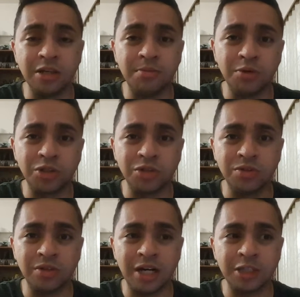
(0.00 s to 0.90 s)
the
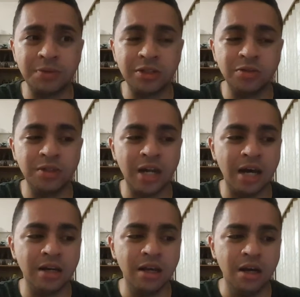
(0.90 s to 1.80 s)
emotional aspect to it,
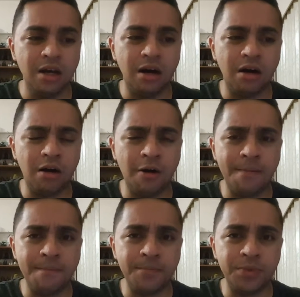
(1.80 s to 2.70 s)
and
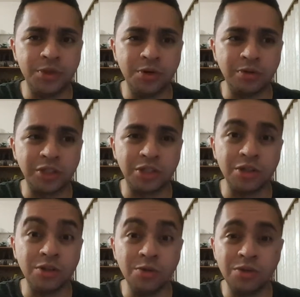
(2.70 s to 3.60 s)
you know, just
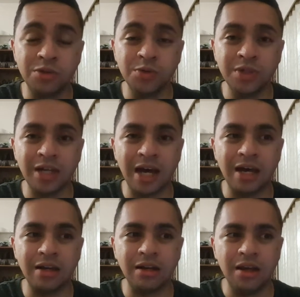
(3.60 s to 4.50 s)
the youth to it.
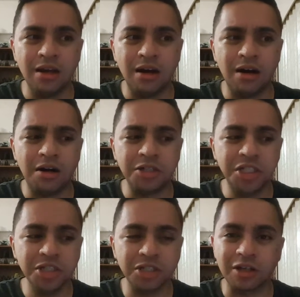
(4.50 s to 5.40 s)
And
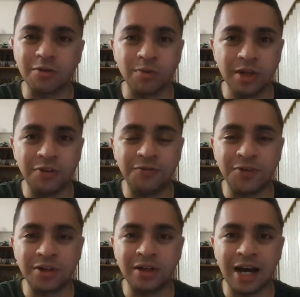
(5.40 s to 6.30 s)
he's just like a really
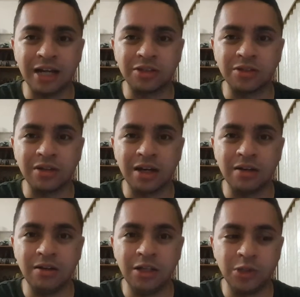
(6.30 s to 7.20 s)
fun actor,
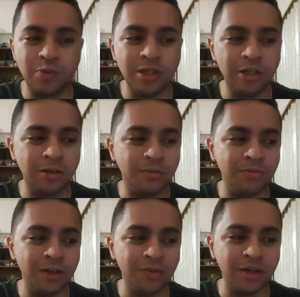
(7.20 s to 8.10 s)
and he's really
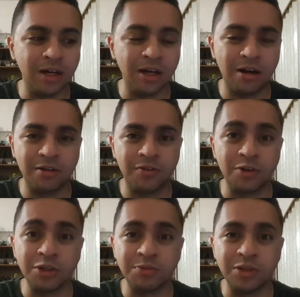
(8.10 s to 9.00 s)
giving a lot of
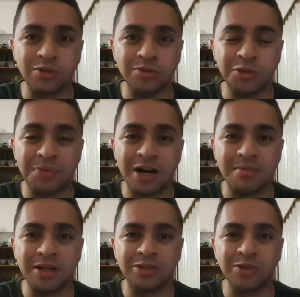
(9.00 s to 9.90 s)
charisma to
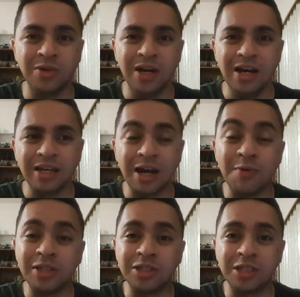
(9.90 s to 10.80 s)
Spider-Man. So
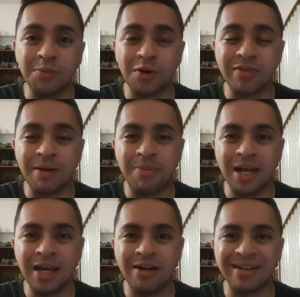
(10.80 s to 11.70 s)
can't wait to see more of that
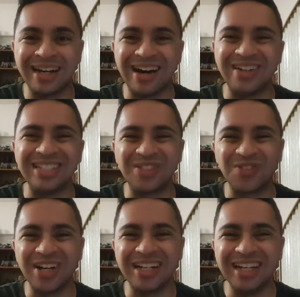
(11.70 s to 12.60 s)
play out, and how his
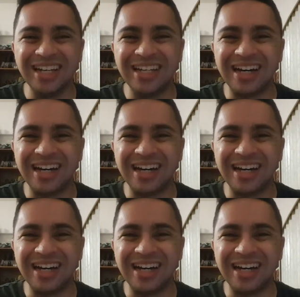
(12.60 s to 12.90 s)
friend